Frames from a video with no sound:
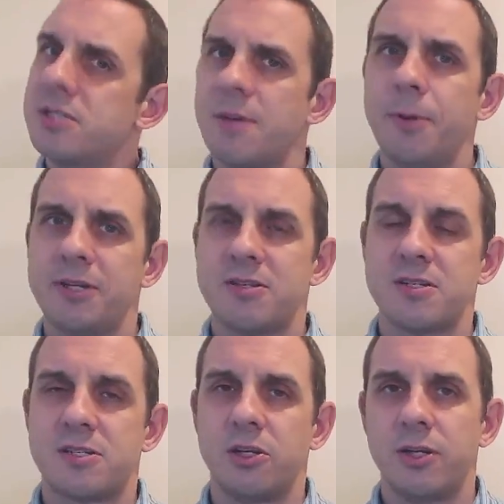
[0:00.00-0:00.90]
Some places
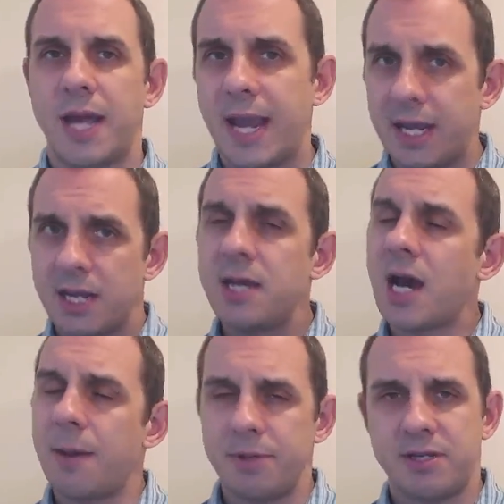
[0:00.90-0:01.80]
it's still at eight.
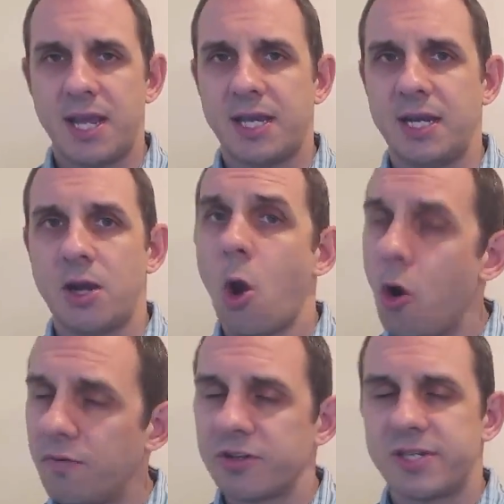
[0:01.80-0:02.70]
I'm going to take it
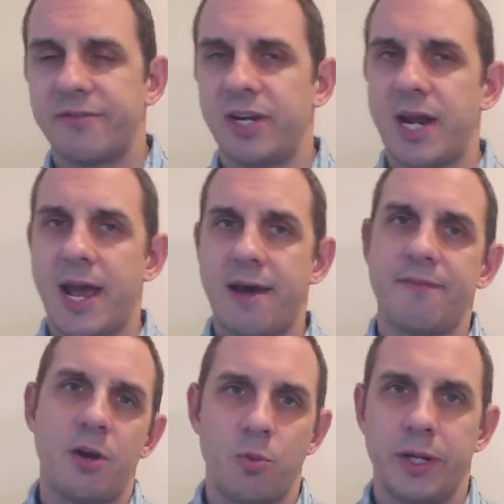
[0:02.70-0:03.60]
over seven and a
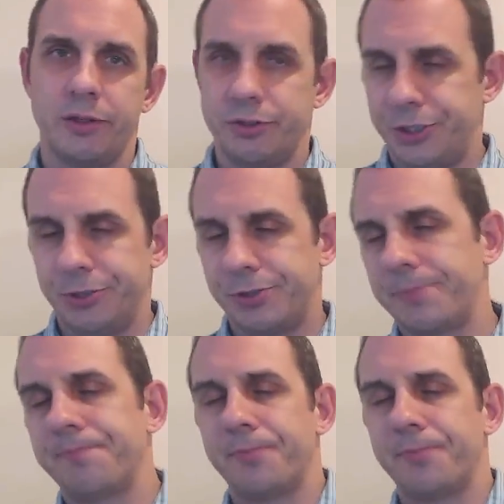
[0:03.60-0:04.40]
half at regular juice.